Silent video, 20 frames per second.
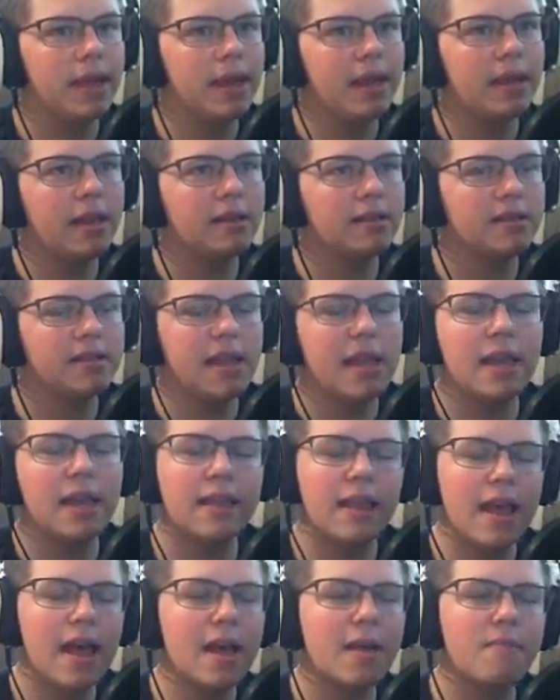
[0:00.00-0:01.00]

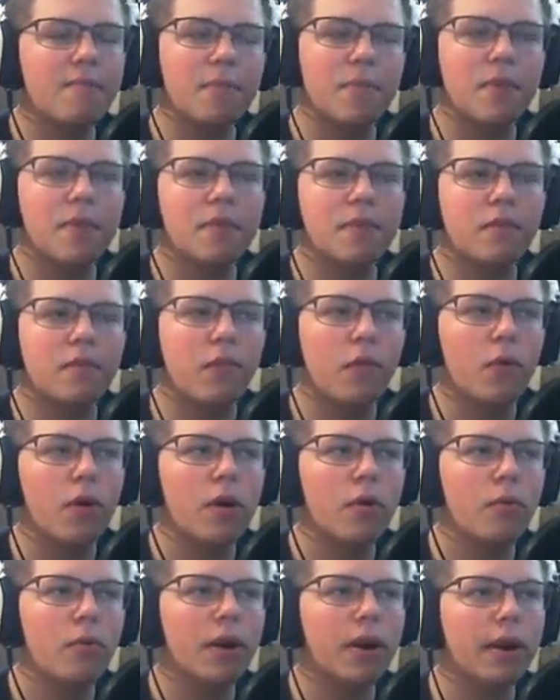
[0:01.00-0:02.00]
Saying that,
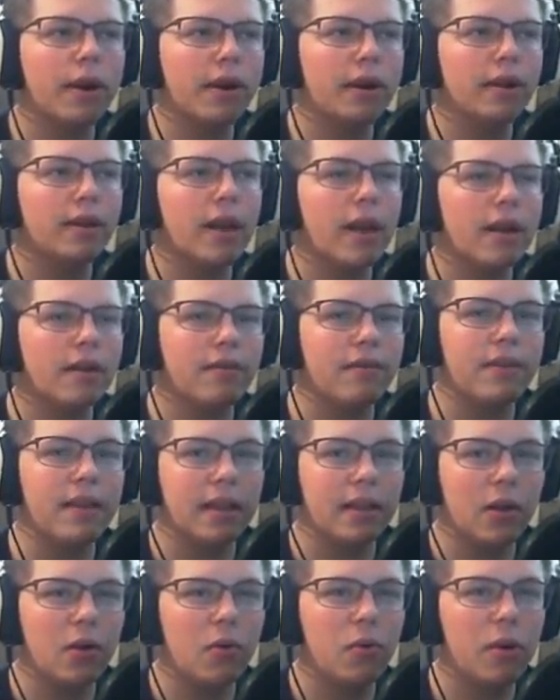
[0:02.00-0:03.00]
for it, we're going to need a lot of
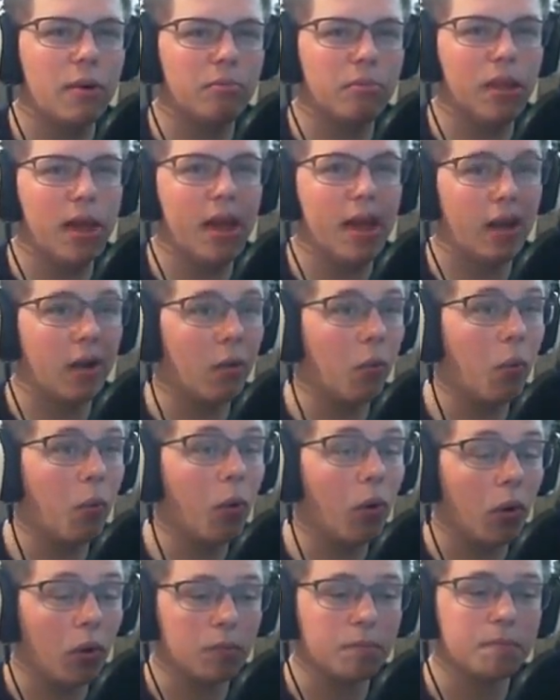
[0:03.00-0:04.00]
yellow and black
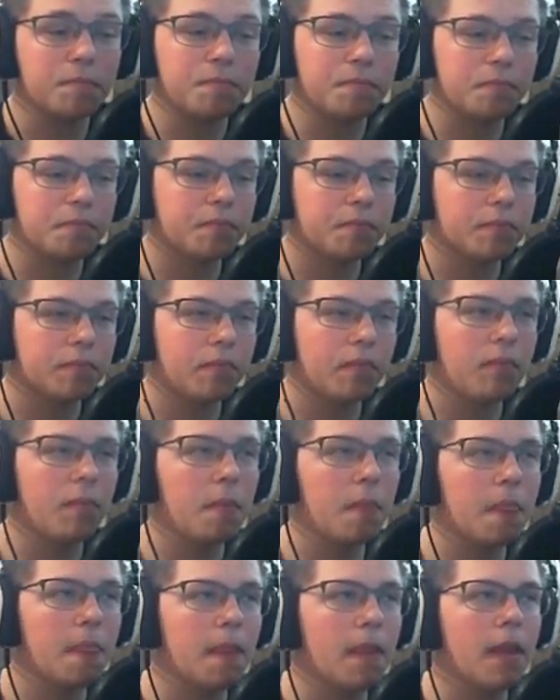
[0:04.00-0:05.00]
wool,
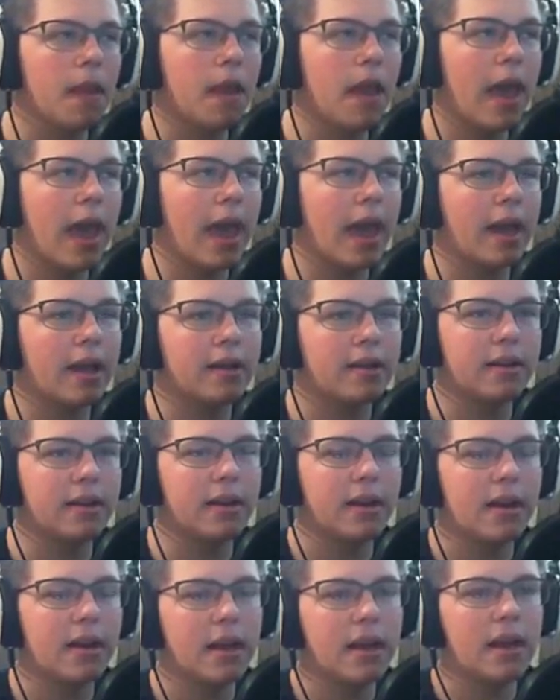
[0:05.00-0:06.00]

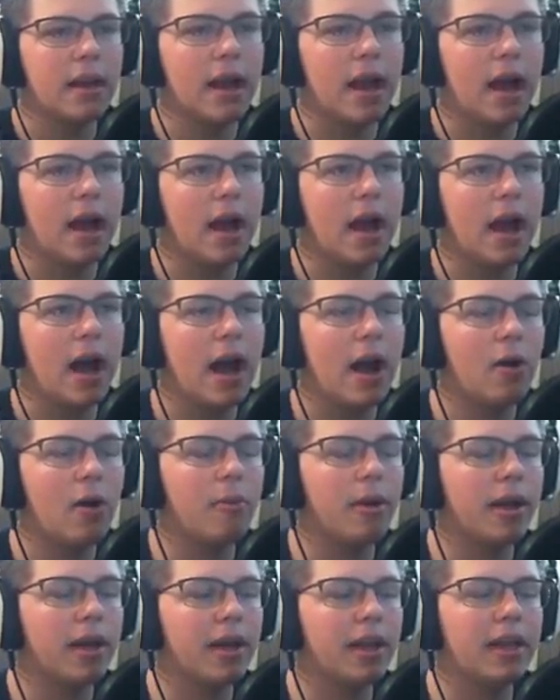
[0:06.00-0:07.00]
and
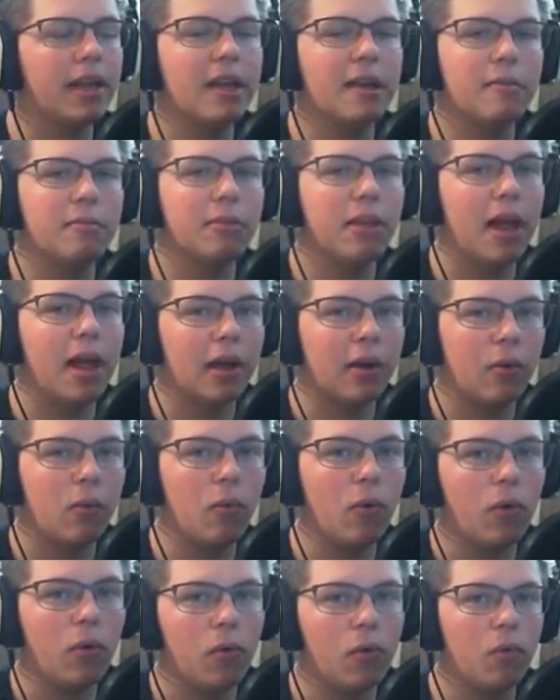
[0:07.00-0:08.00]
how am I going to get
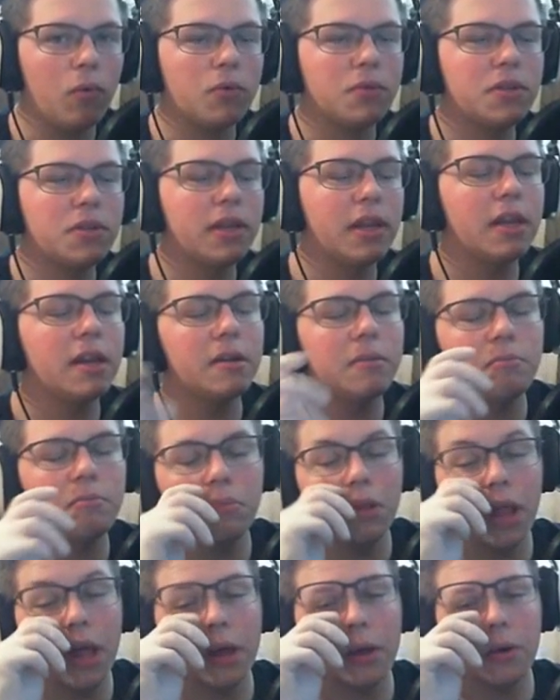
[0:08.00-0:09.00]
black wool? To get
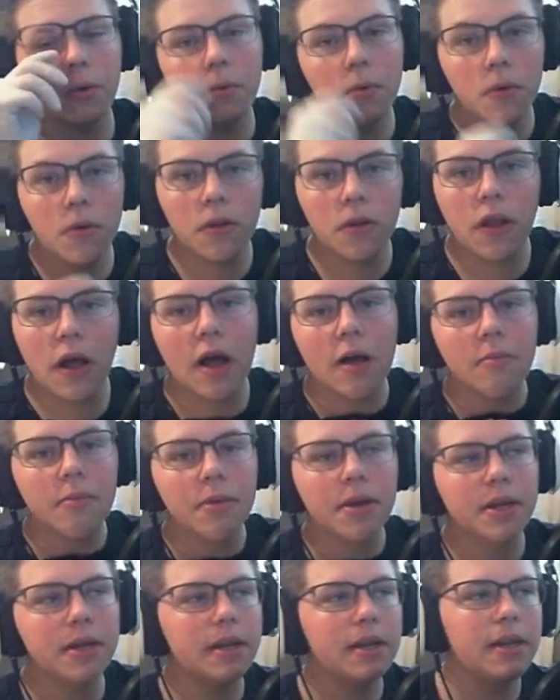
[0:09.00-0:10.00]
black wool,
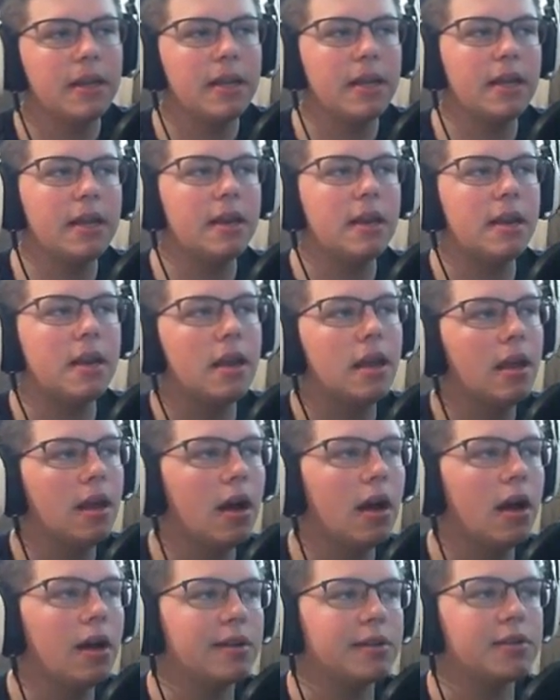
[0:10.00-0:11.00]
I'm going to need
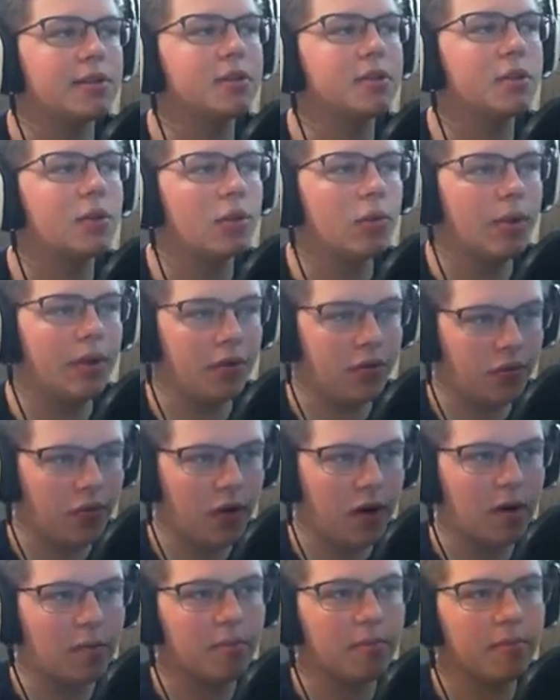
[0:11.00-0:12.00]
a squid
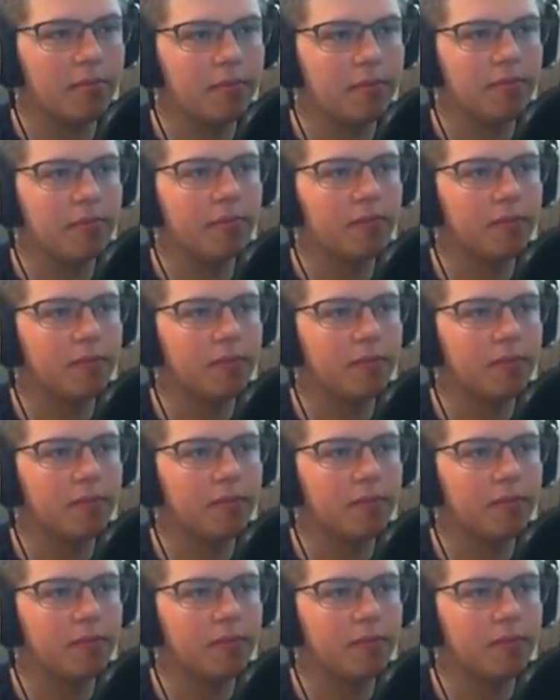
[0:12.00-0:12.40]
farm.